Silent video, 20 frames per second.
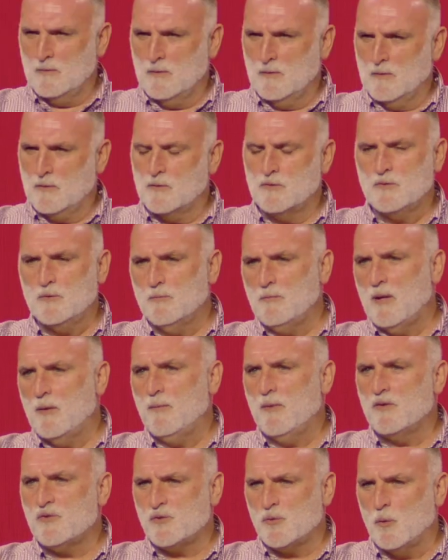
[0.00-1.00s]
Because you may
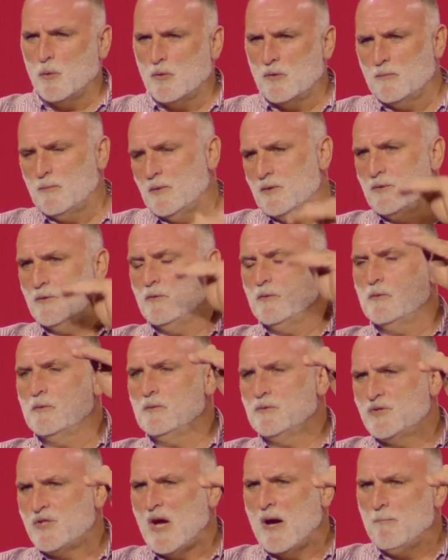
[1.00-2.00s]
be short, but you
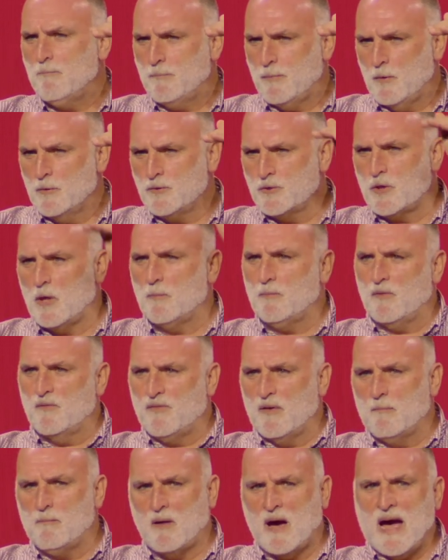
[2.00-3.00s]
jump on top of
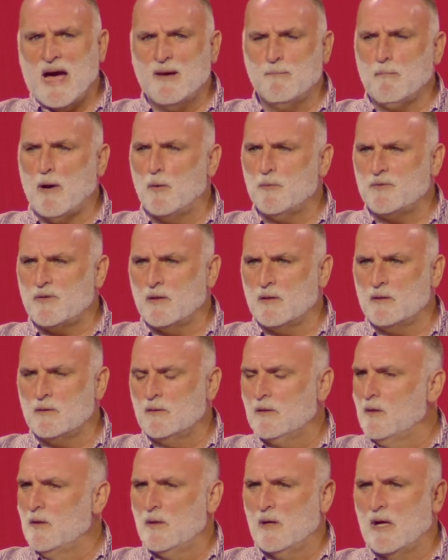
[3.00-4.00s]
a high mountain
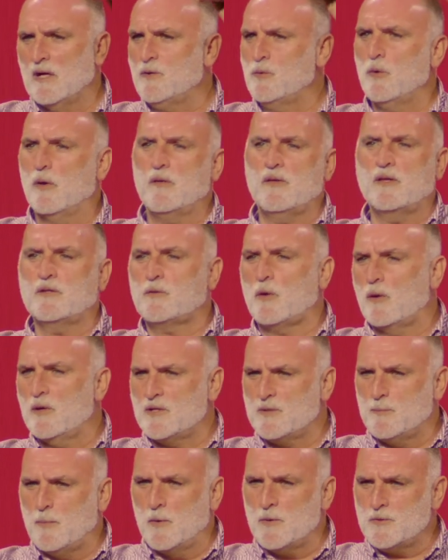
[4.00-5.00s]
and you are the
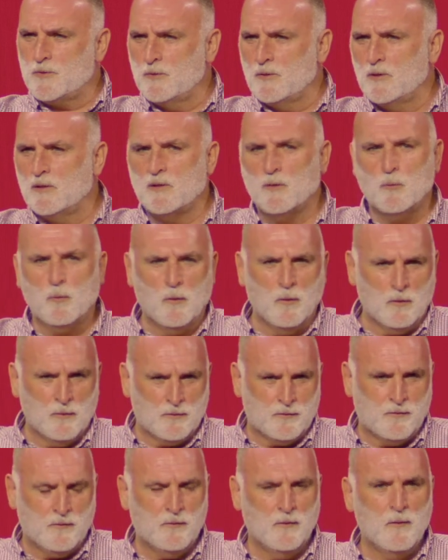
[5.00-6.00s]
tallest person in the
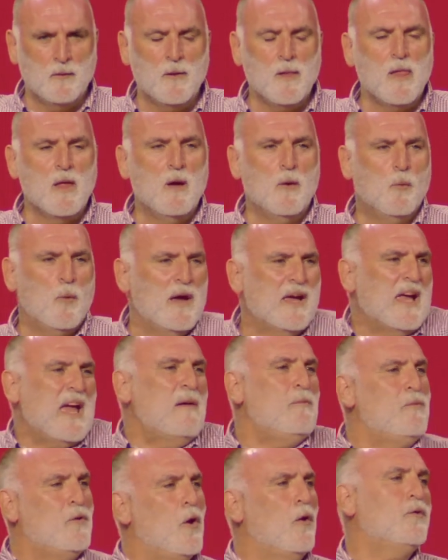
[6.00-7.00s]
world. Why
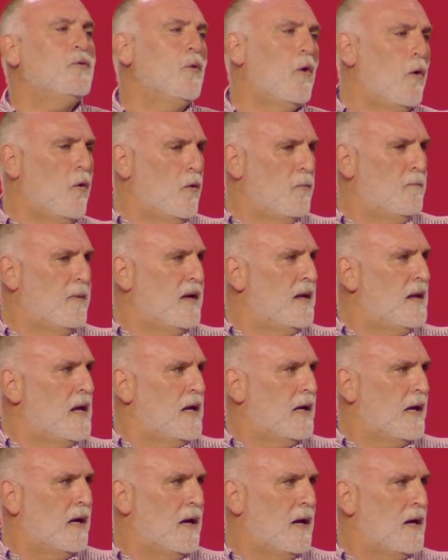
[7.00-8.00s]
can't not all be
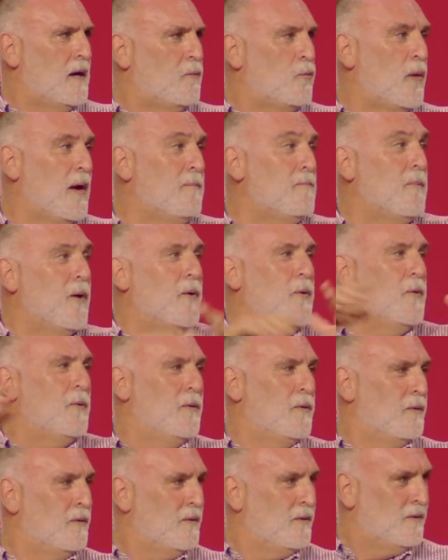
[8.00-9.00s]
like a rainbow?
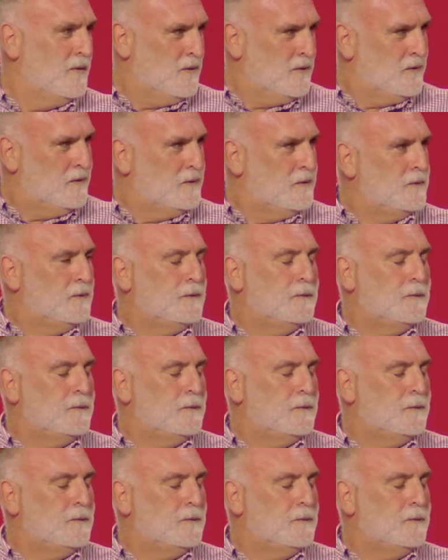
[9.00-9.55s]
Mm.